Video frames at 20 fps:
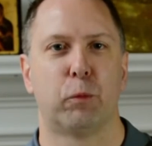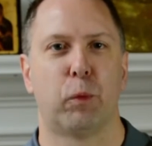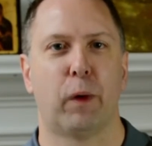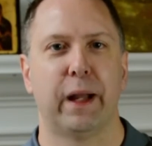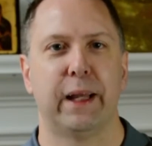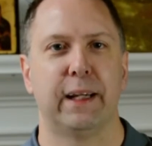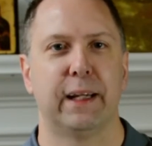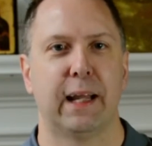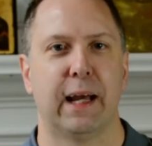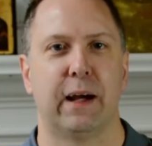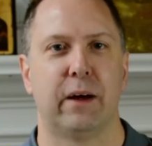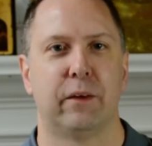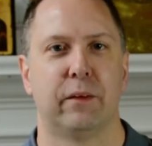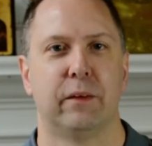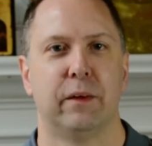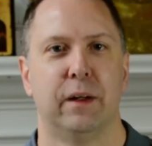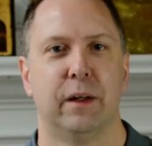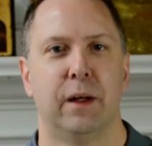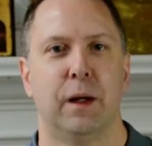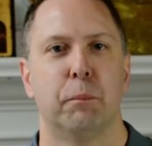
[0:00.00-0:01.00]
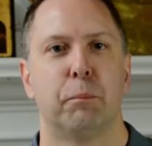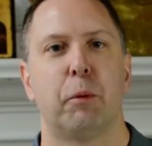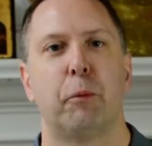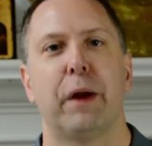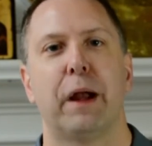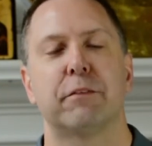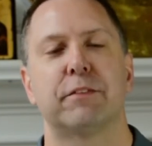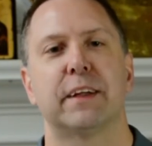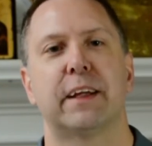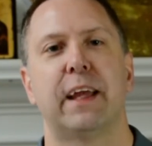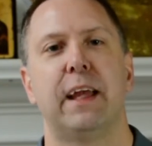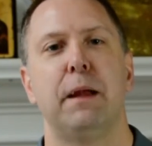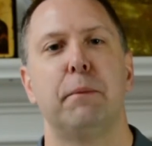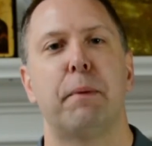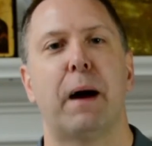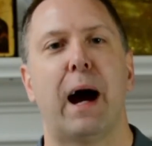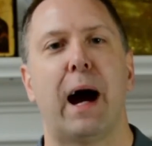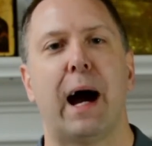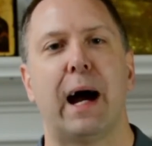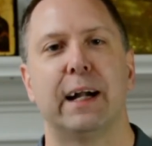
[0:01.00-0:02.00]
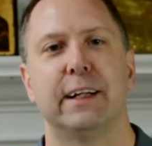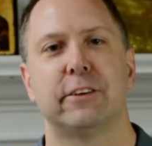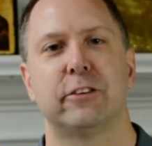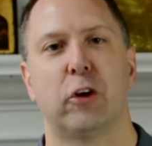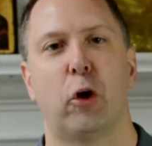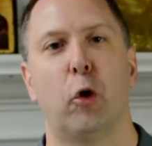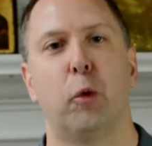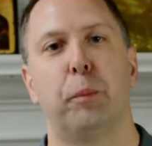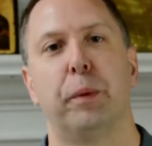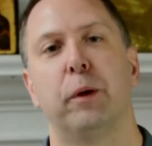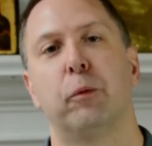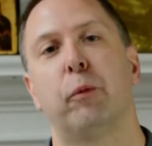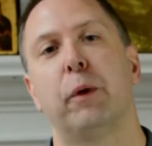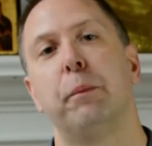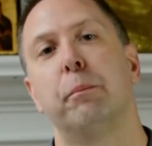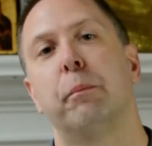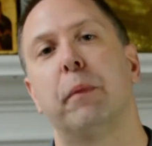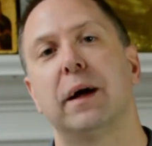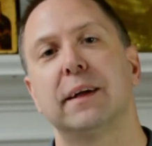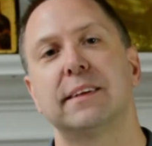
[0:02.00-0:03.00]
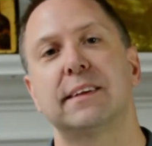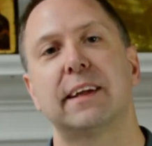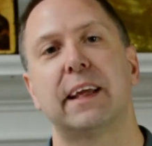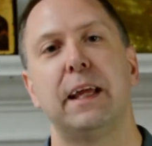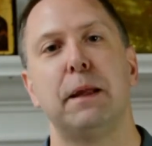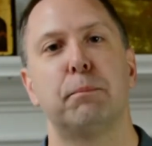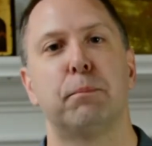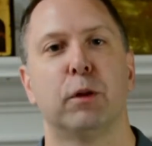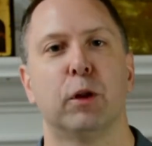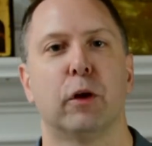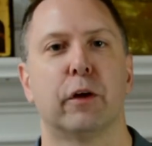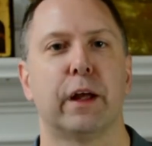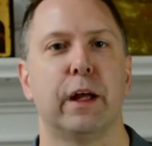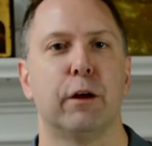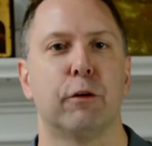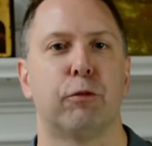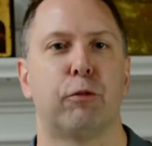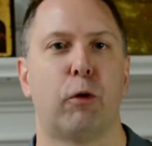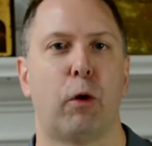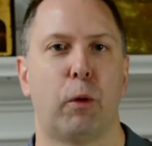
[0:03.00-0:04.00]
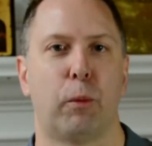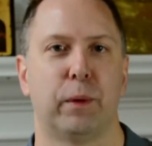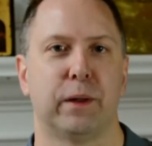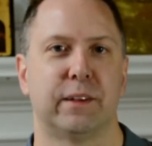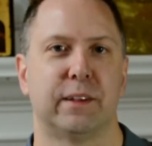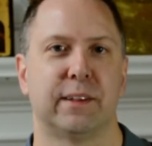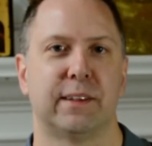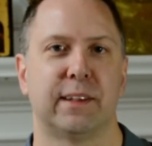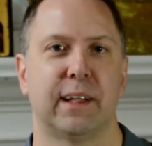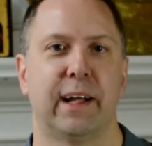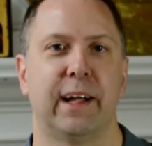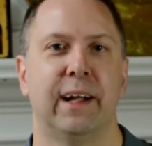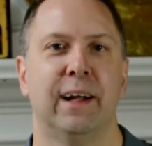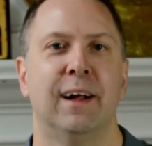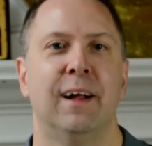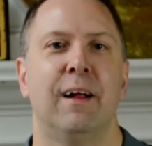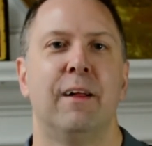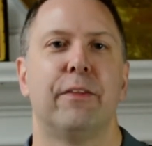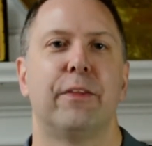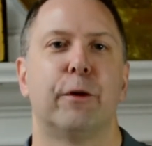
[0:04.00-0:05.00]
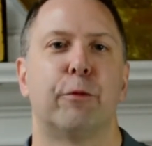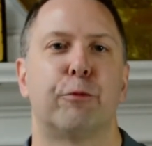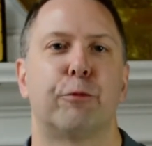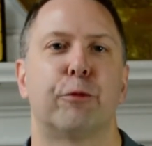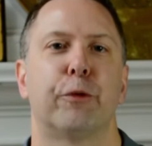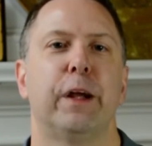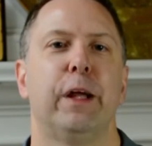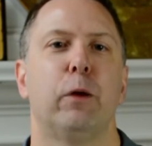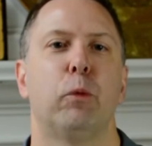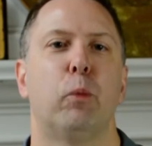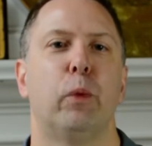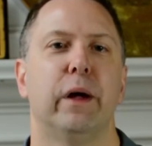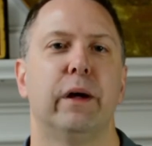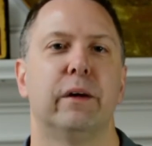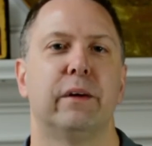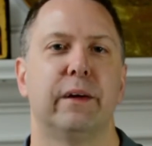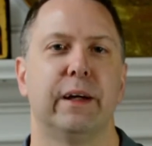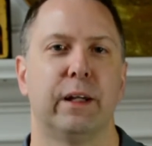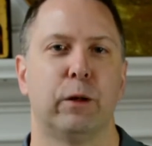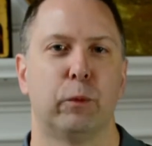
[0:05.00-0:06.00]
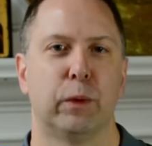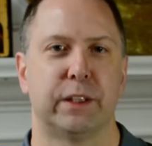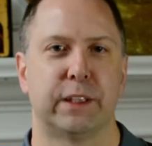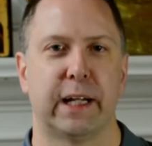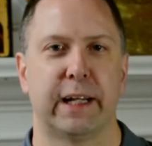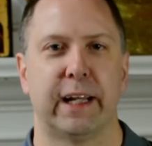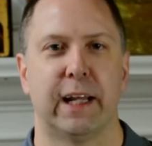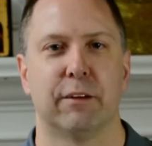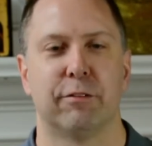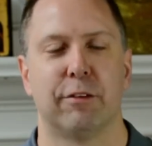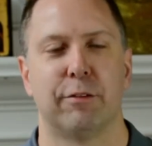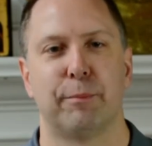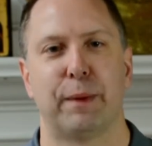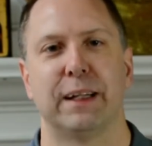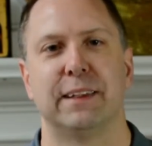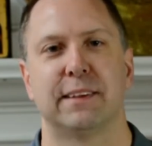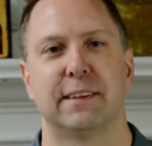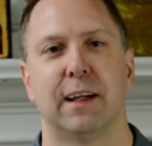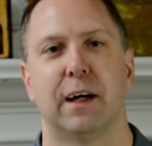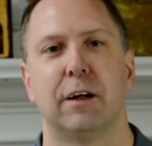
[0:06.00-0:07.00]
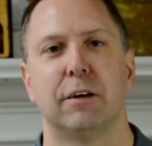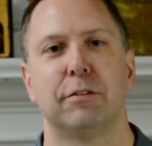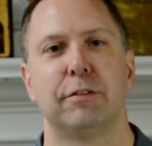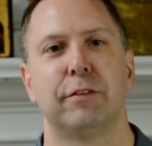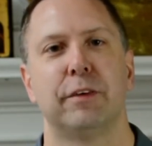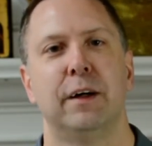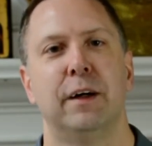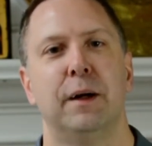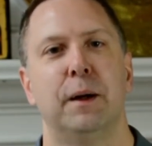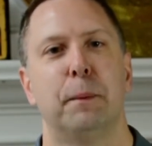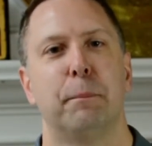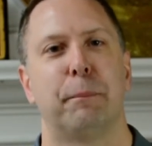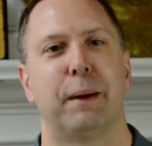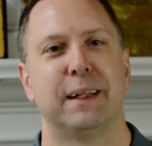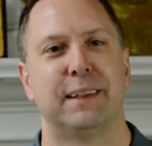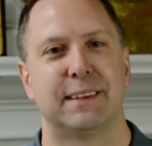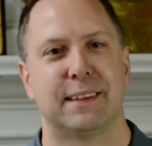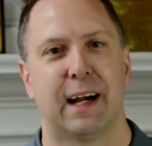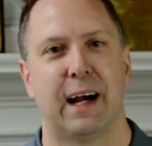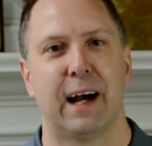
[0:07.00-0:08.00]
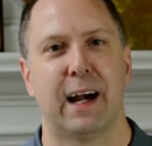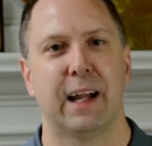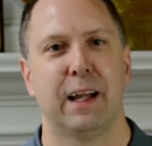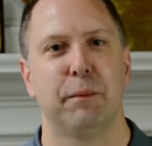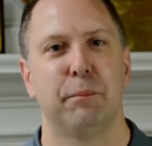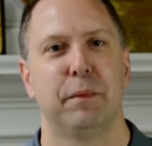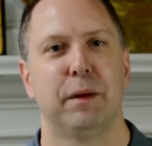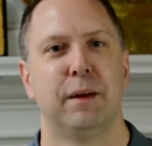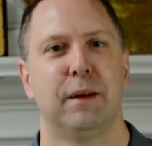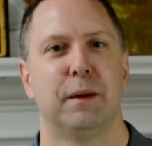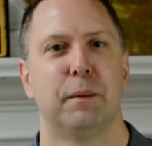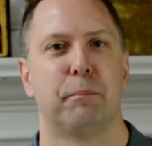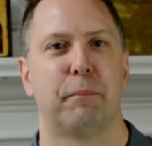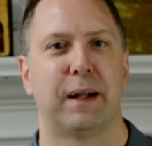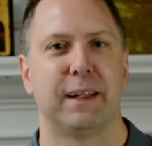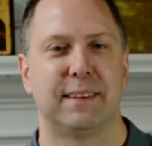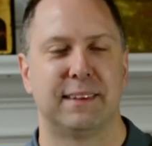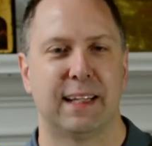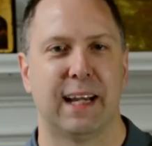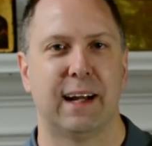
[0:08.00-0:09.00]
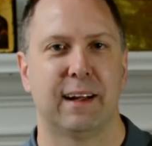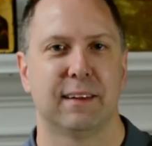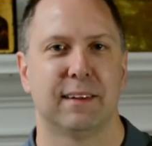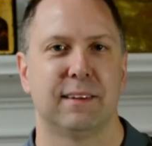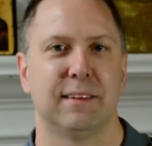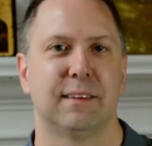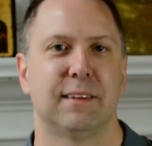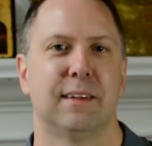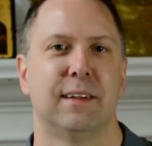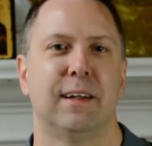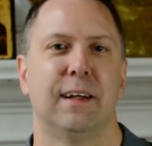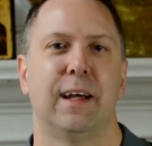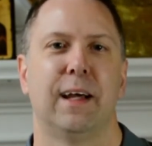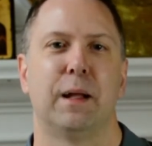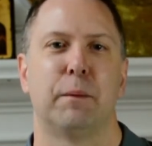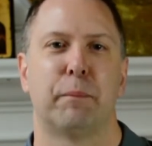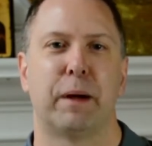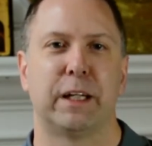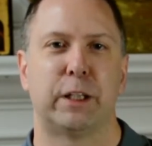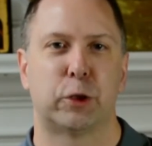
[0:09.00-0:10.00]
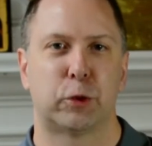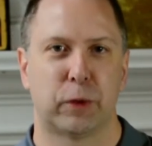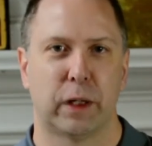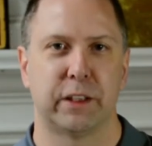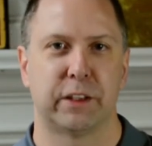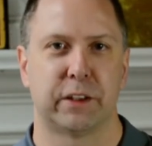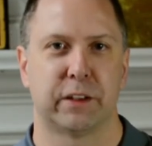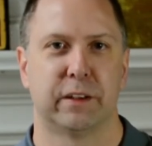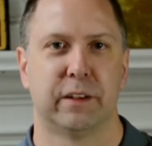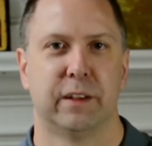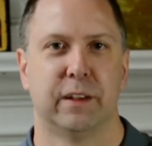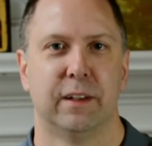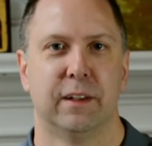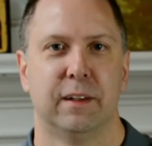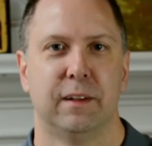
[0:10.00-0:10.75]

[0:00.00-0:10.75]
right now. But we have to keep eyes open. We must keep looking forward to say, the free will in which I give of myself, my time, my talent, and my treasure